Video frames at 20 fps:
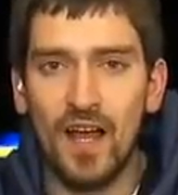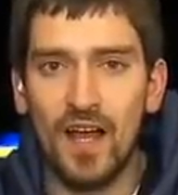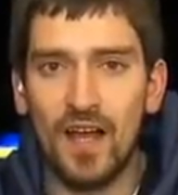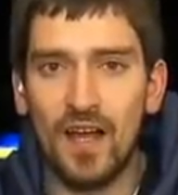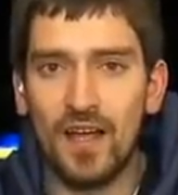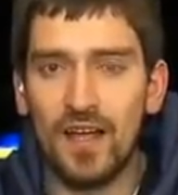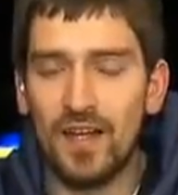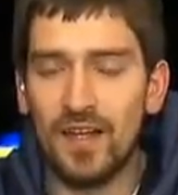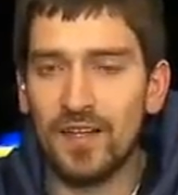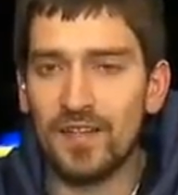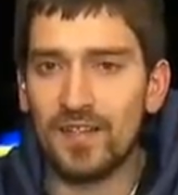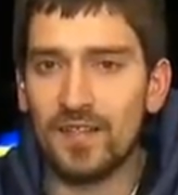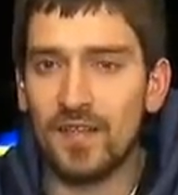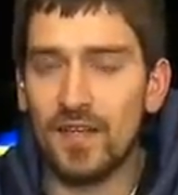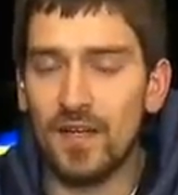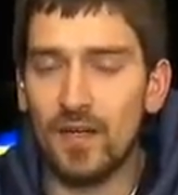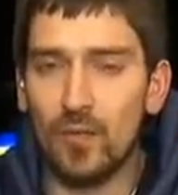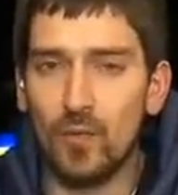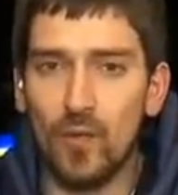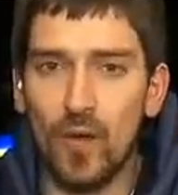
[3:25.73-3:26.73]
It is,
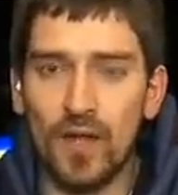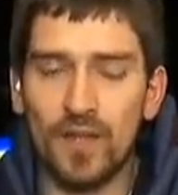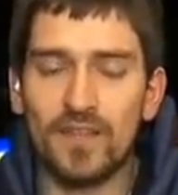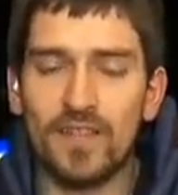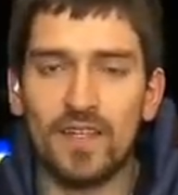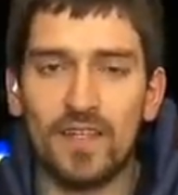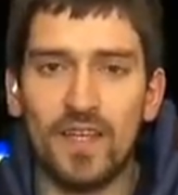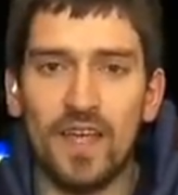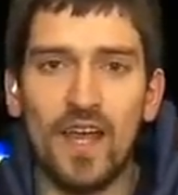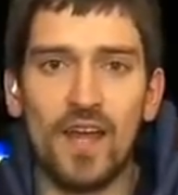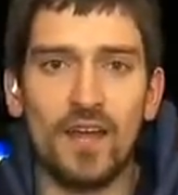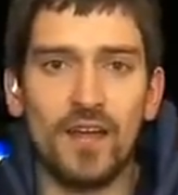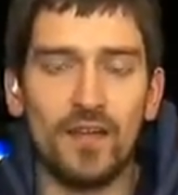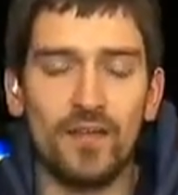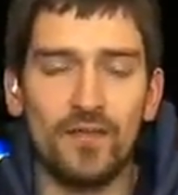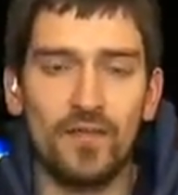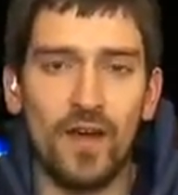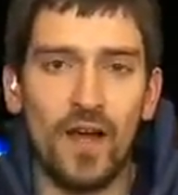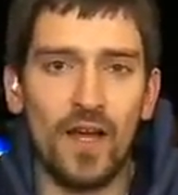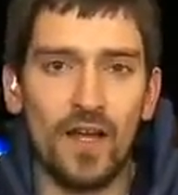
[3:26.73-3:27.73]
once again,
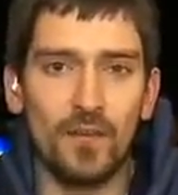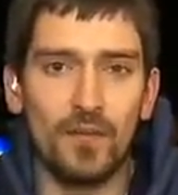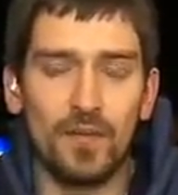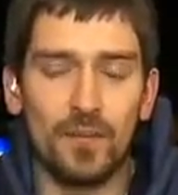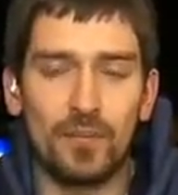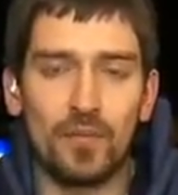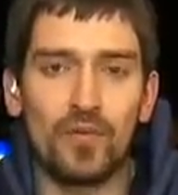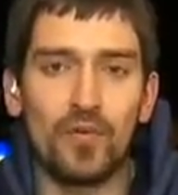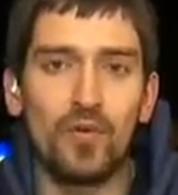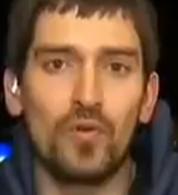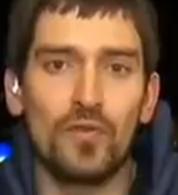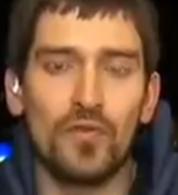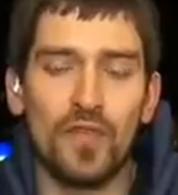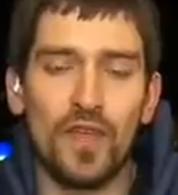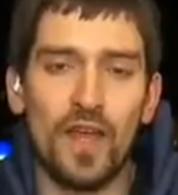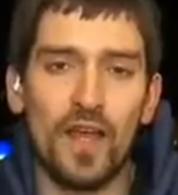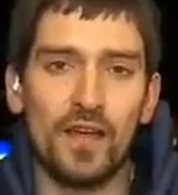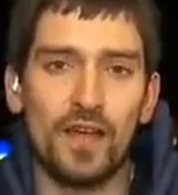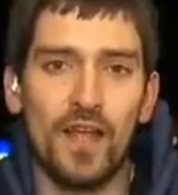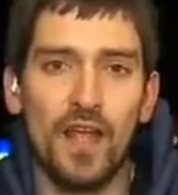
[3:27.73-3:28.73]
a viable proof
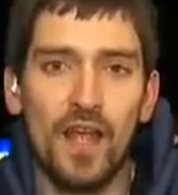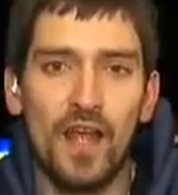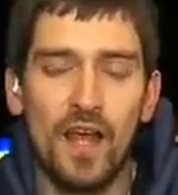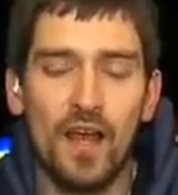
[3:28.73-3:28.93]
that